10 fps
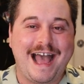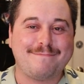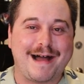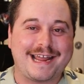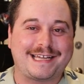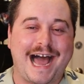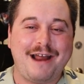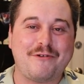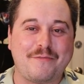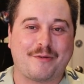and my
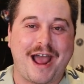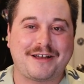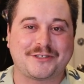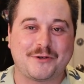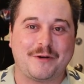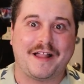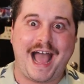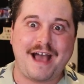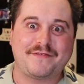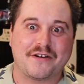chiropractor will
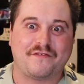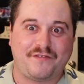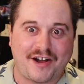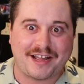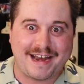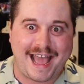have your fucking